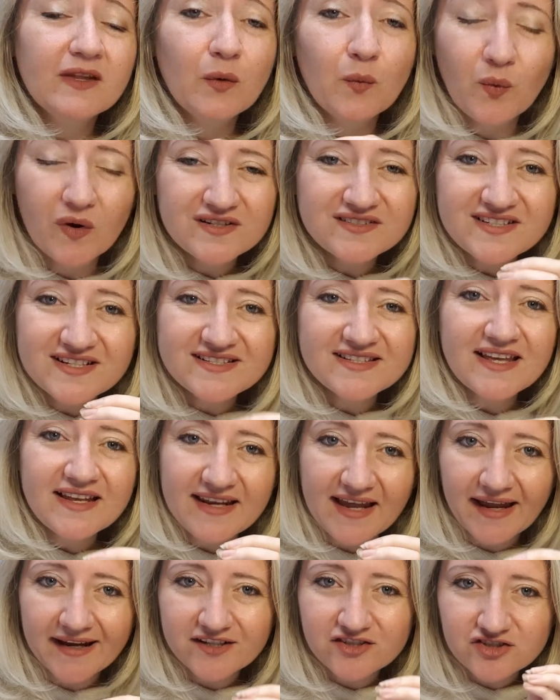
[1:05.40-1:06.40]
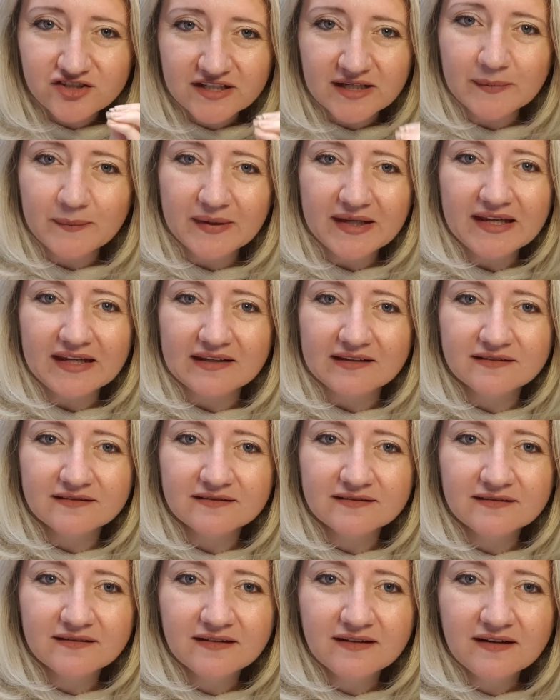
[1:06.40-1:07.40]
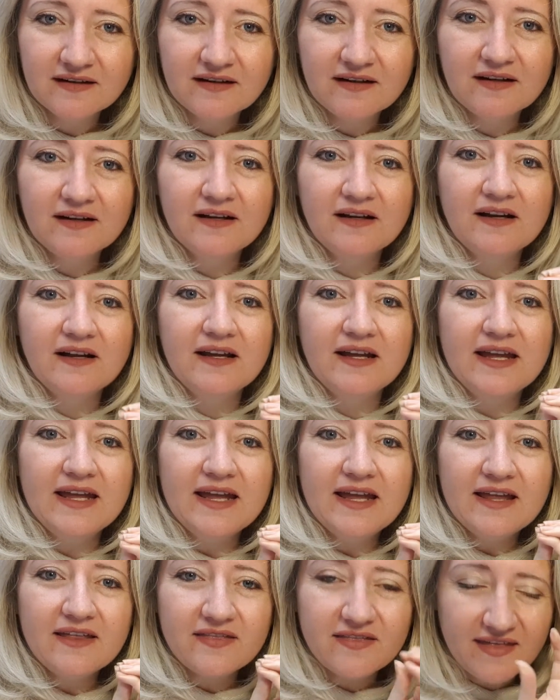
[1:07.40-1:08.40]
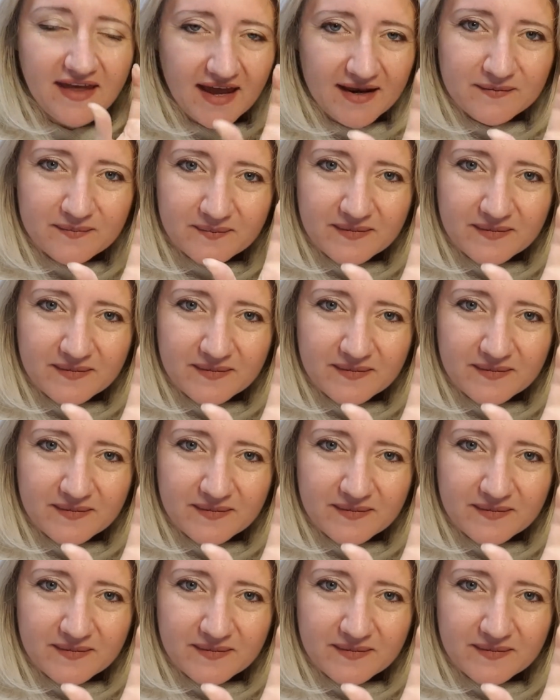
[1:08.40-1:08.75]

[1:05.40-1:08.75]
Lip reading: what does that actually mean? That